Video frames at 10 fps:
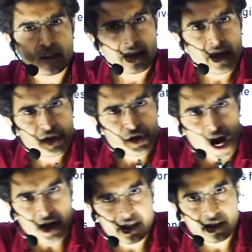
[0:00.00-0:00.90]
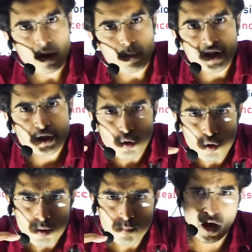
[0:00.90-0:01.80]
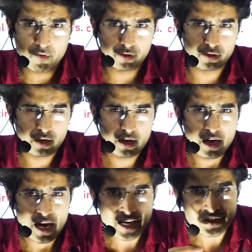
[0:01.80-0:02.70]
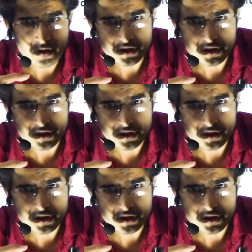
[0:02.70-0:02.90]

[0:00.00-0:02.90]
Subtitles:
they started coming to power. As a